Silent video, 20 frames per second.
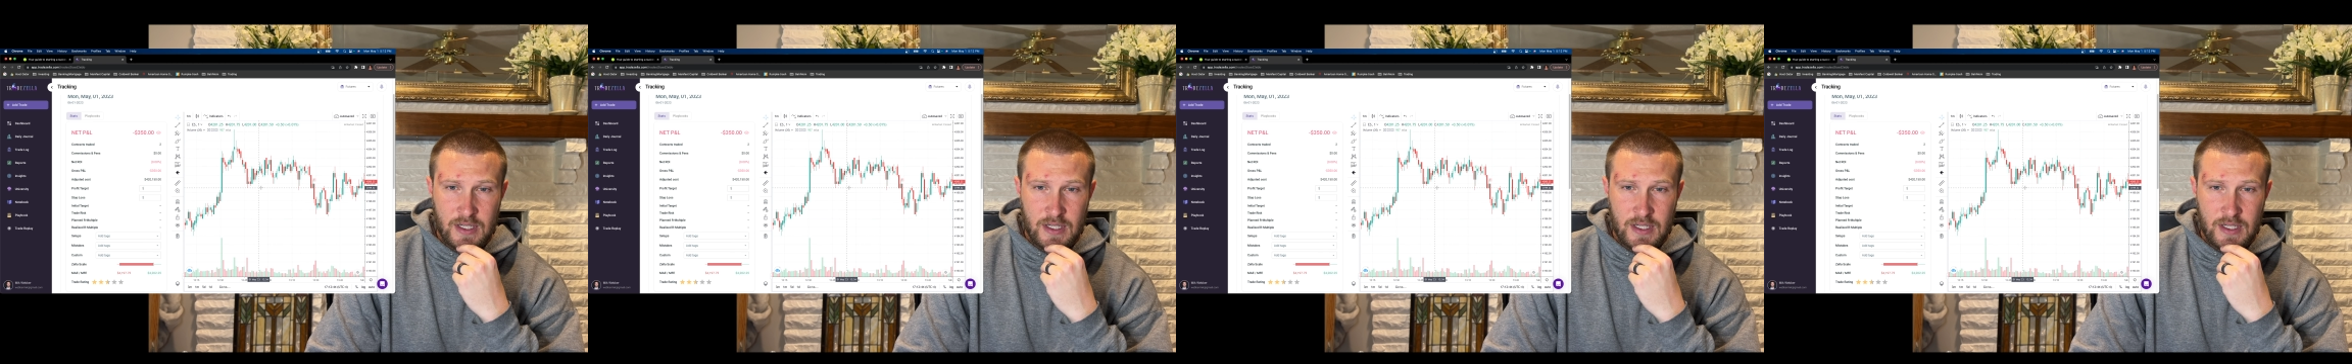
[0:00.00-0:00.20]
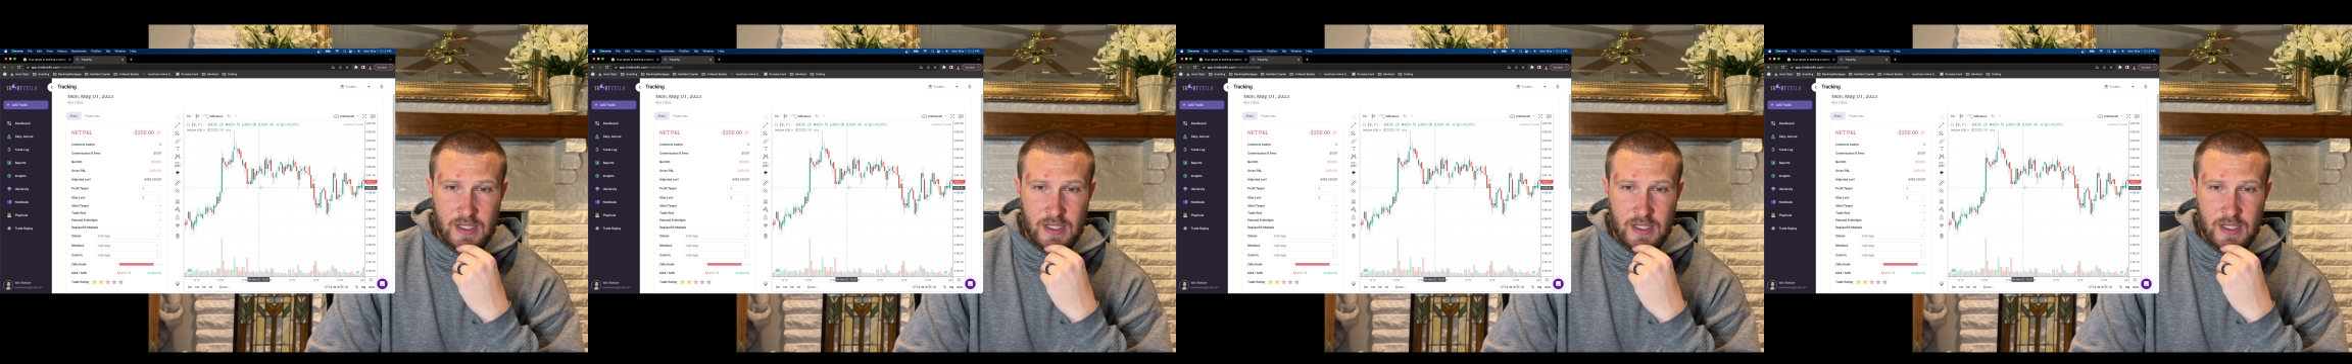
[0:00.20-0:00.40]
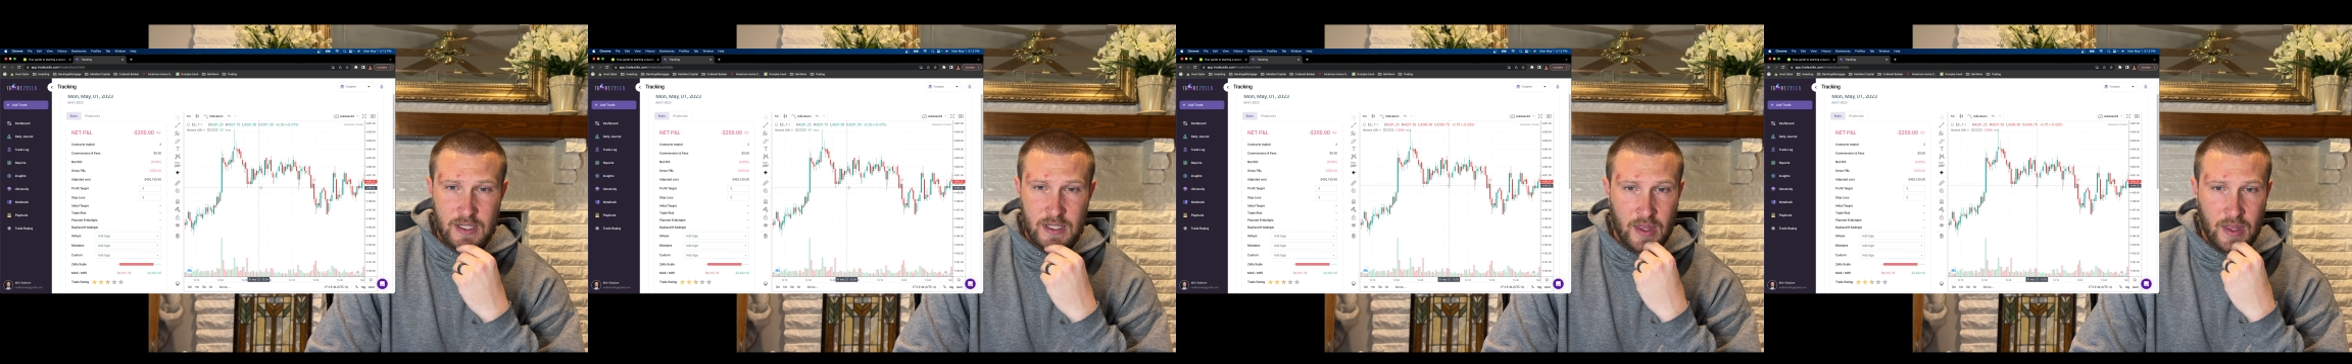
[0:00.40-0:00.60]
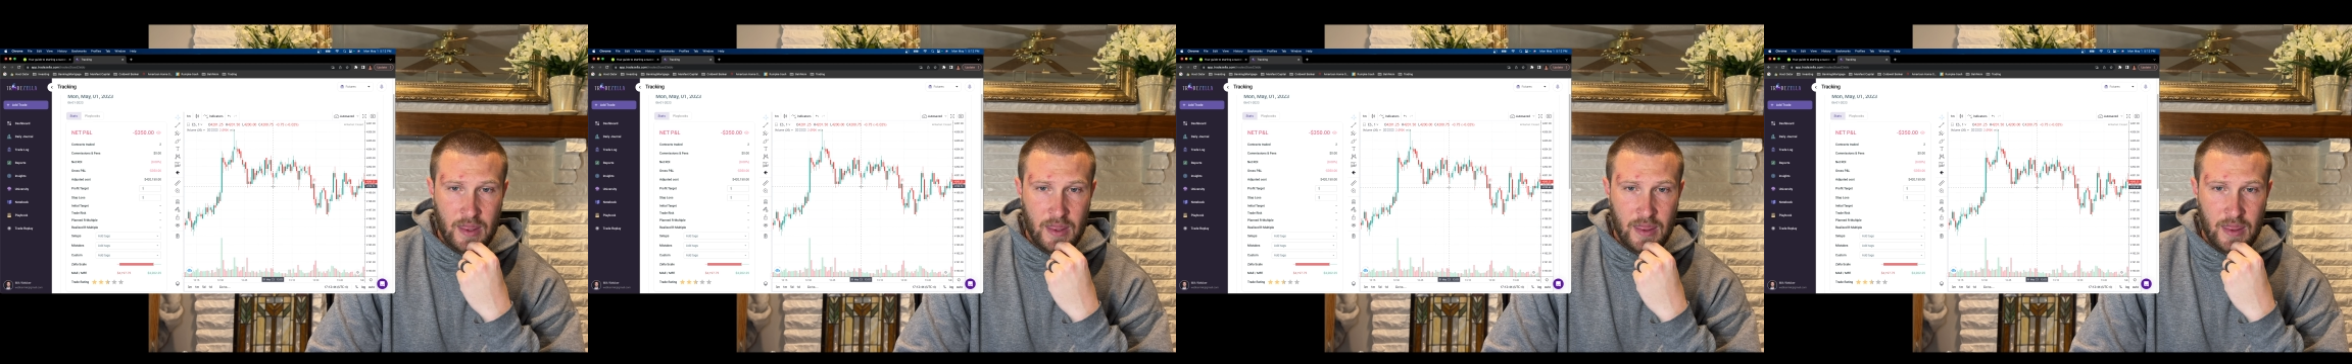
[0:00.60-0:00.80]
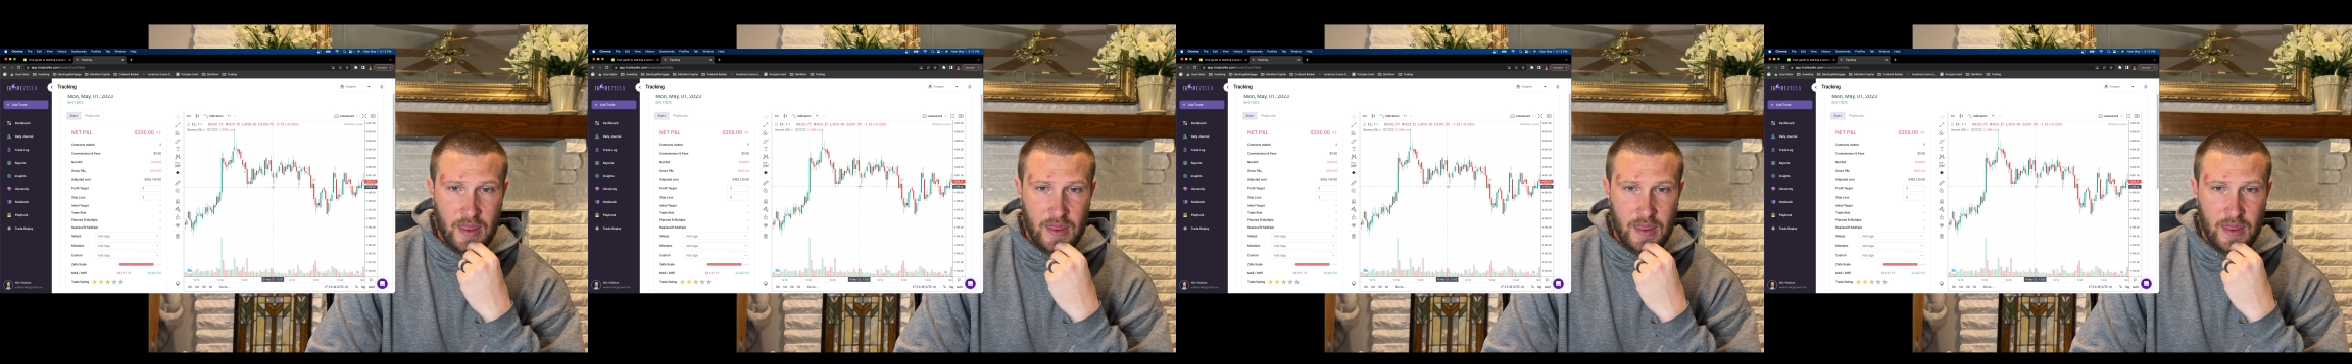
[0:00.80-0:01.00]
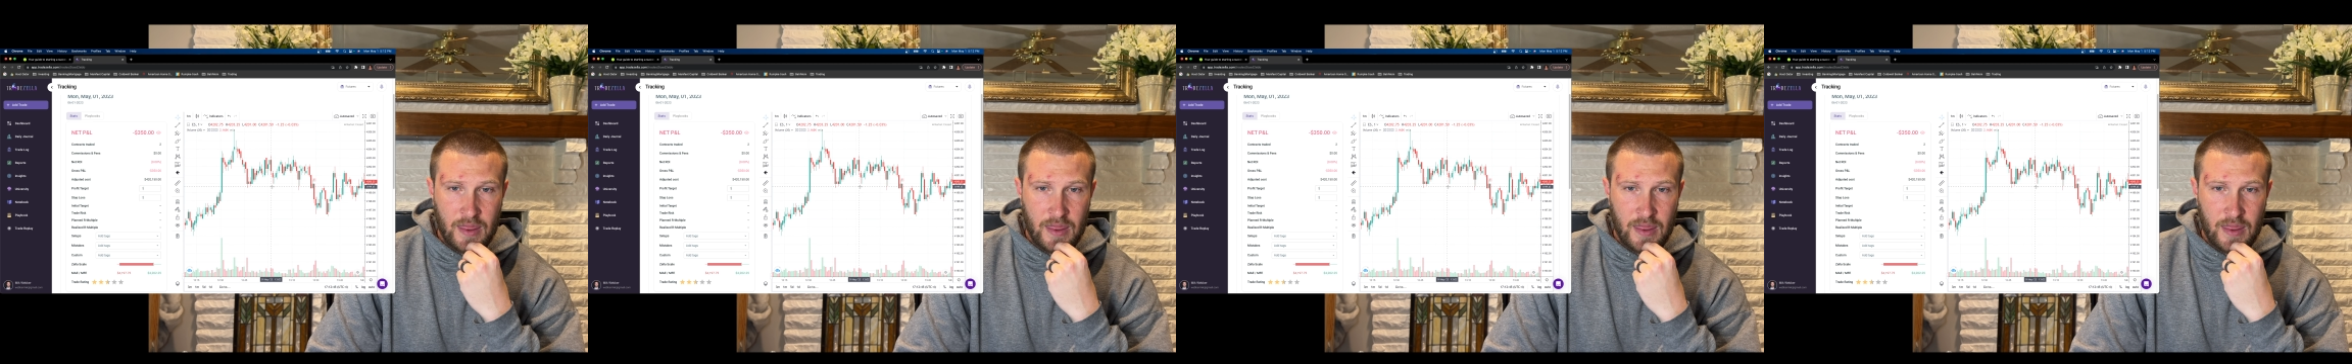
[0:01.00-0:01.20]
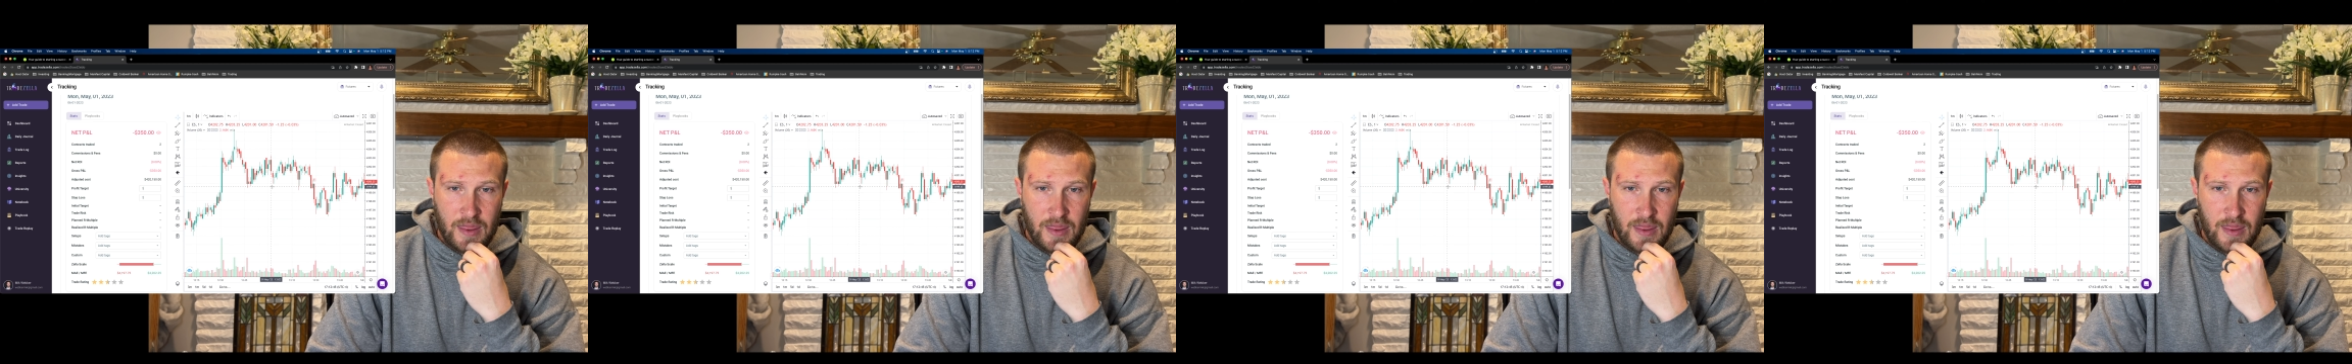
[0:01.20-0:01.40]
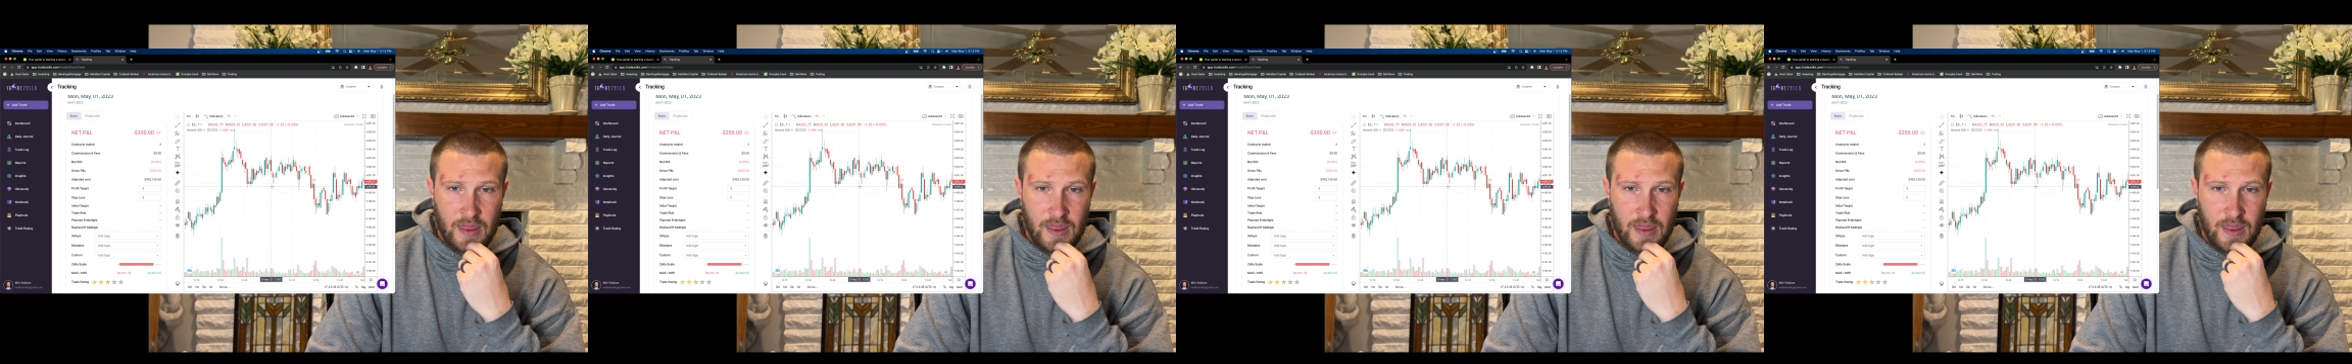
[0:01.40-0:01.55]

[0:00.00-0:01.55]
thought that